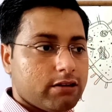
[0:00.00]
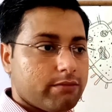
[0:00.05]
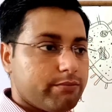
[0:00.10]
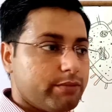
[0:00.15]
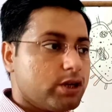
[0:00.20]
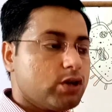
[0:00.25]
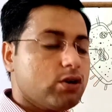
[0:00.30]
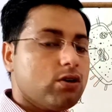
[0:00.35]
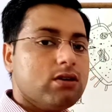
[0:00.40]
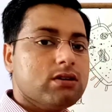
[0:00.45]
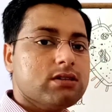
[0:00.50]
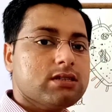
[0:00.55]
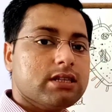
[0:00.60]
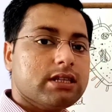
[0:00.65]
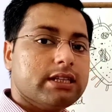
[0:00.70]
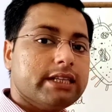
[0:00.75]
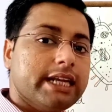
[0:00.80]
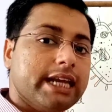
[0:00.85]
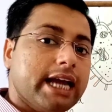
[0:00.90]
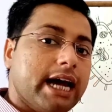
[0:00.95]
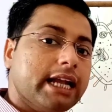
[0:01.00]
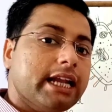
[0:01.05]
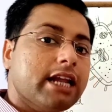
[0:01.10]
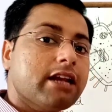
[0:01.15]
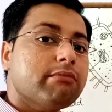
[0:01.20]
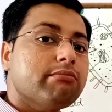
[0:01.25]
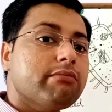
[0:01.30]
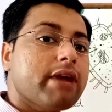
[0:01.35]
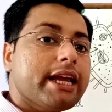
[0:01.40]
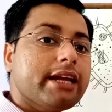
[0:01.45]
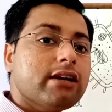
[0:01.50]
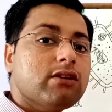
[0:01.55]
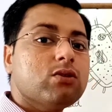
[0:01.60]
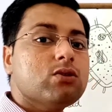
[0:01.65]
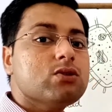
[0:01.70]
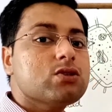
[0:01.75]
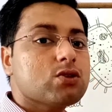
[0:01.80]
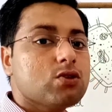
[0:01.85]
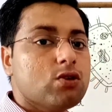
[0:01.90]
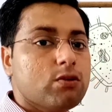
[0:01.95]
because they all are
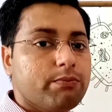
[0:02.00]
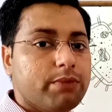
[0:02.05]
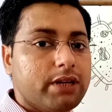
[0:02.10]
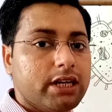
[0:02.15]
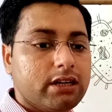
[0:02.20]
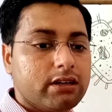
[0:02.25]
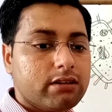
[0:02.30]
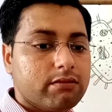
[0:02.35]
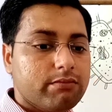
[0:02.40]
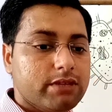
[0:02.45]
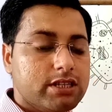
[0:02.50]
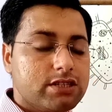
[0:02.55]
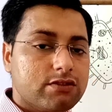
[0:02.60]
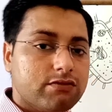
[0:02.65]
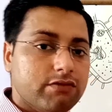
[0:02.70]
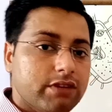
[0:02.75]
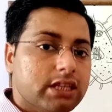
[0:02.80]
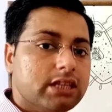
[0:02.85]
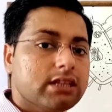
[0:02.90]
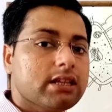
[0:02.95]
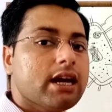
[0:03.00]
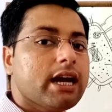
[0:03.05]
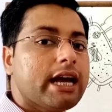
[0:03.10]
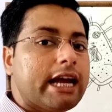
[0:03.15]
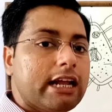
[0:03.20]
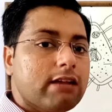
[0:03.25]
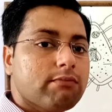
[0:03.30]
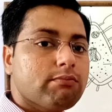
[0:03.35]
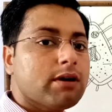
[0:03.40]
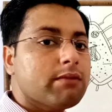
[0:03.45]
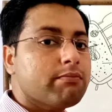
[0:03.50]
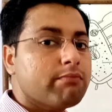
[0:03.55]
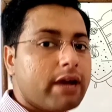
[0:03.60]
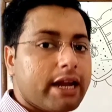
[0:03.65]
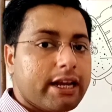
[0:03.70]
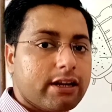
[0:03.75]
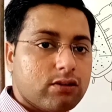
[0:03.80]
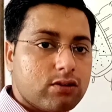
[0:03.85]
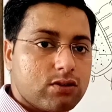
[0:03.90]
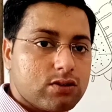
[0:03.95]
microscopic, means with the help of
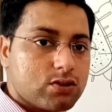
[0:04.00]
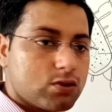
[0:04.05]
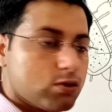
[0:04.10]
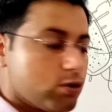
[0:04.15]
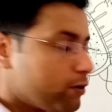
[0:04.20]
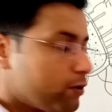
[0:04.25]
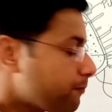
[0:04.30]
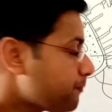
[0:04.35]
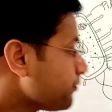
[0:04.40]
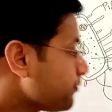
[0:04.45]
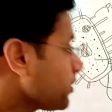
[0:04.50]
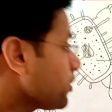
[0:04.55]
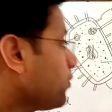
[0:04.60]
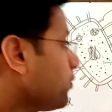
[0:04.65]
microscope